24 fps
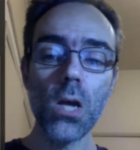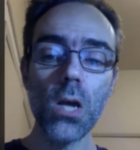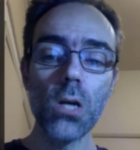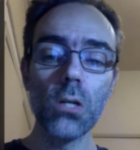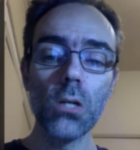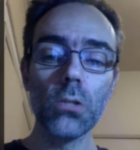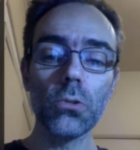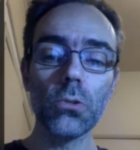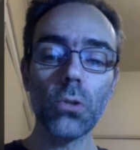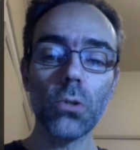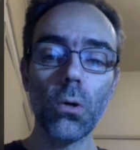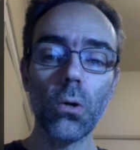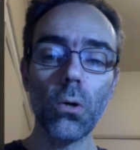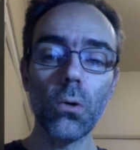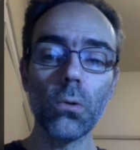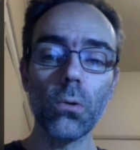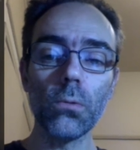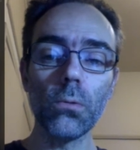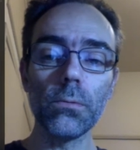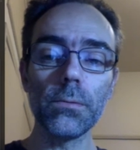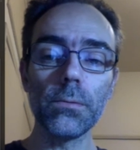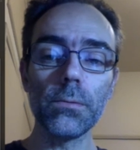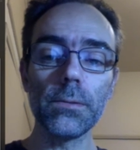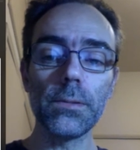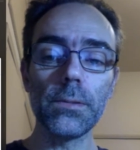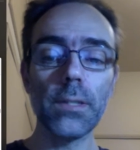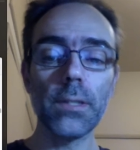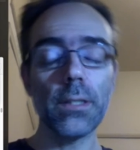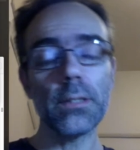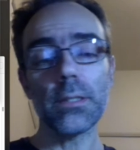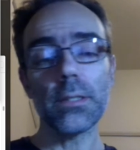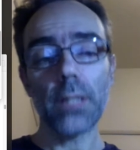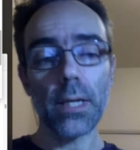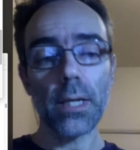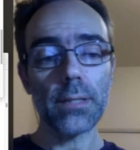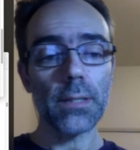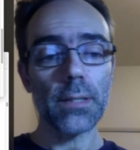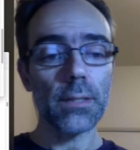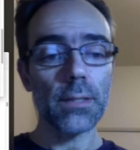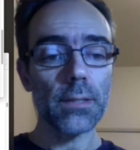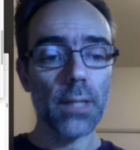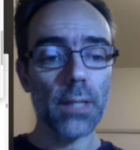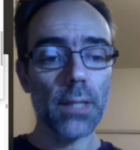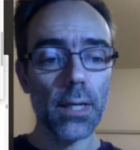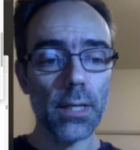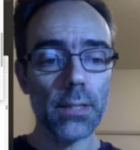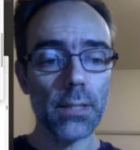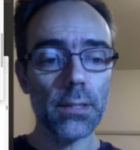So this, as I
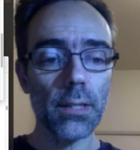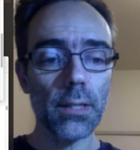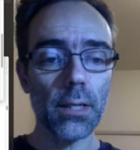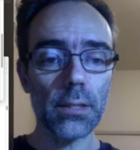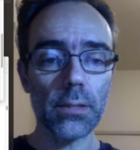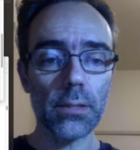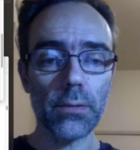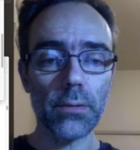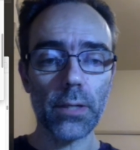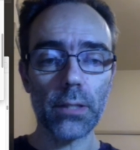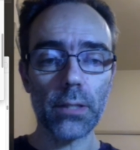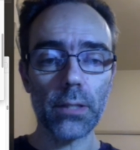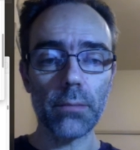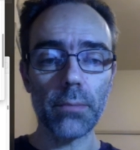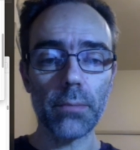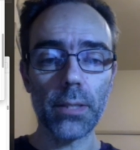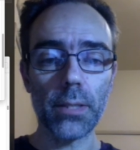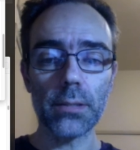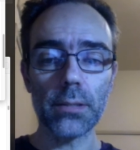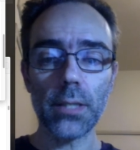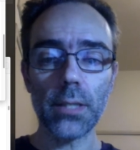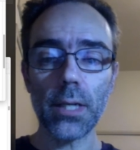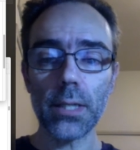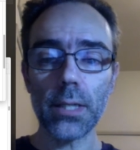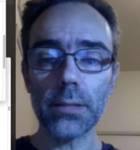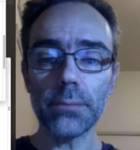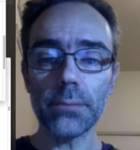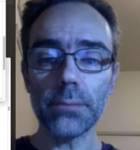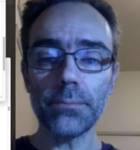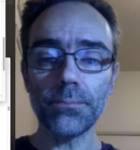said, has already been done.